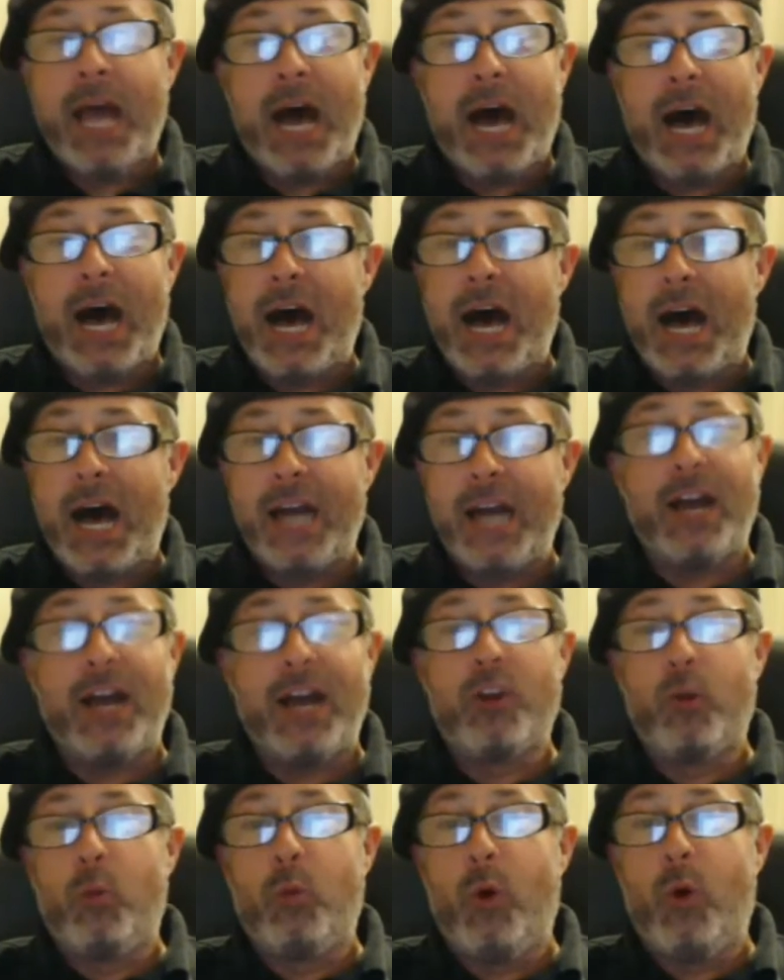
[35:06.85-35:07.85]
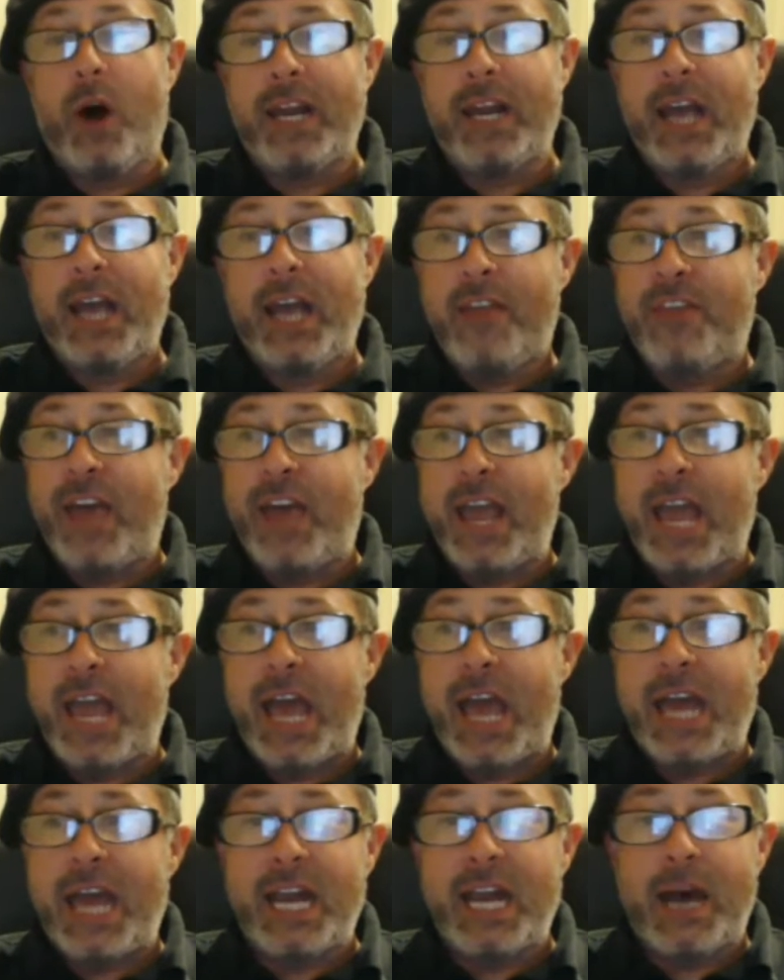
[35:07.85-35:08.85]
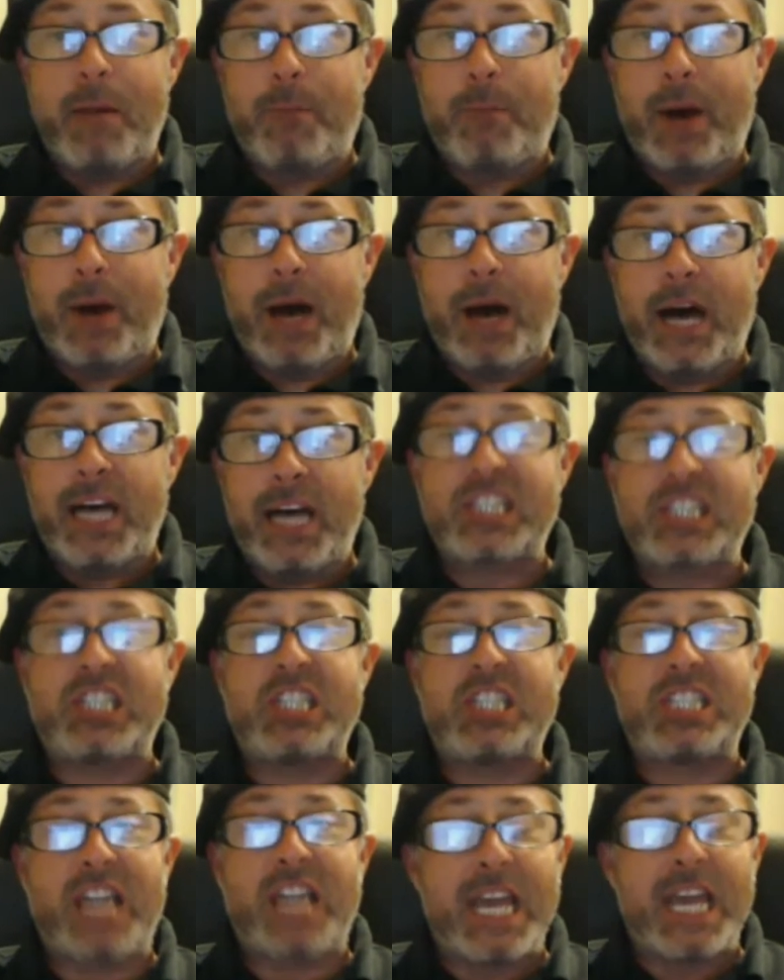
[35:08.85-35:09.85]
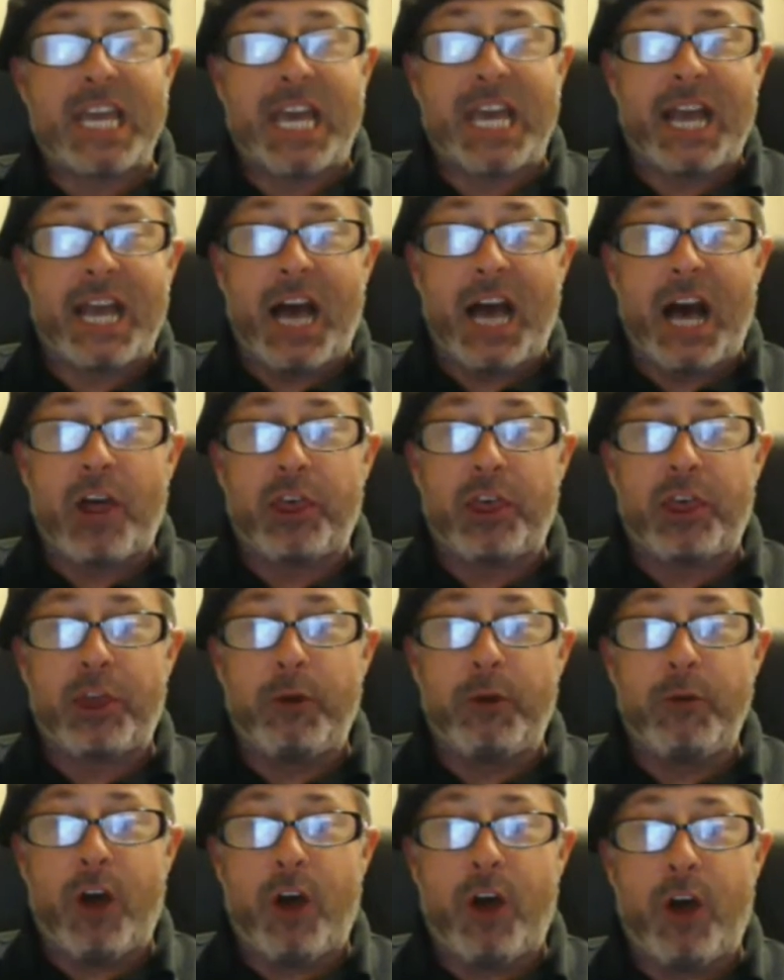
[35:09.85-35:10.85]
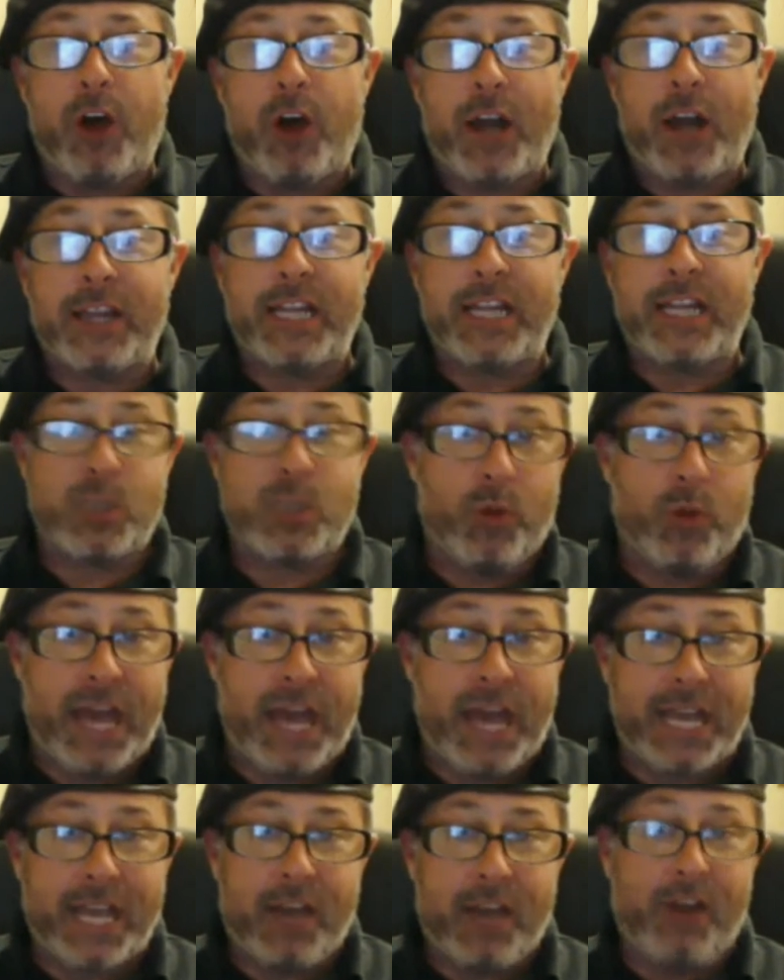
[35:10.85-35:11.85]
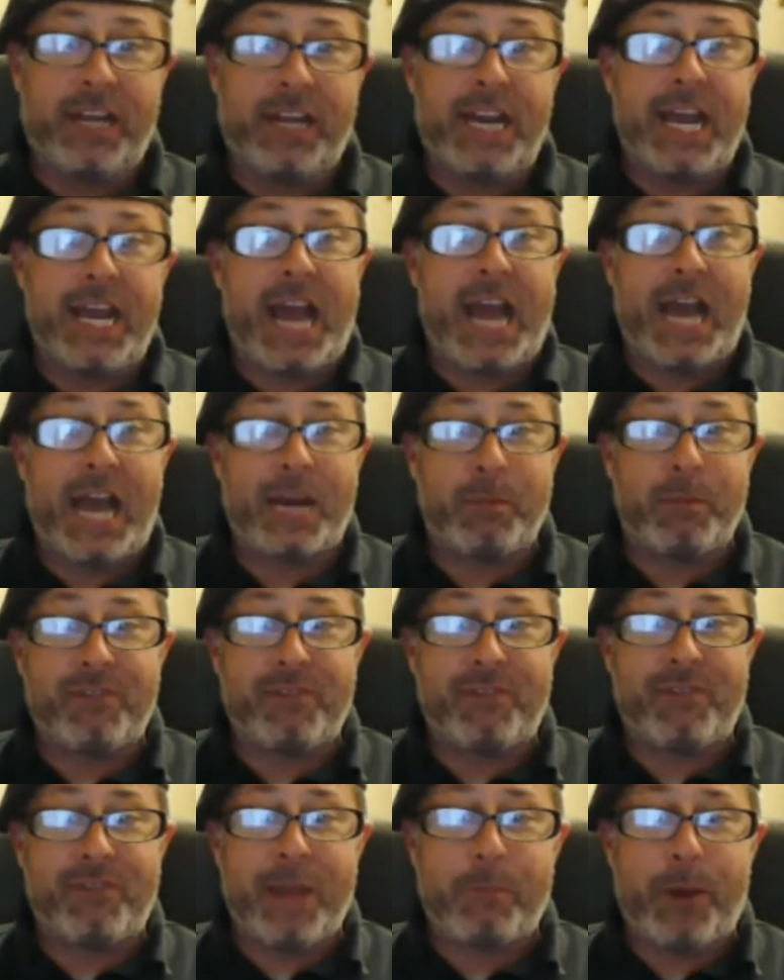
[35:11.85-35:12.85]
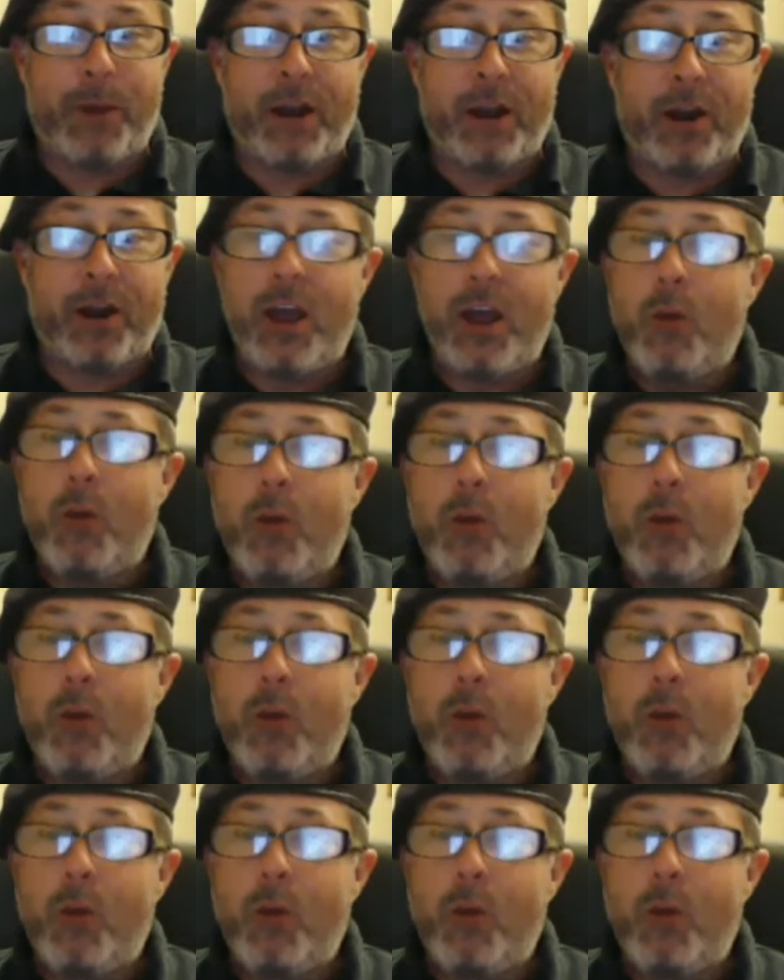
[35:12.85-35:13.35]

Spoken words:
Another one, they end up staking through the heart. They said, well, that killed it. It had to be a vampire.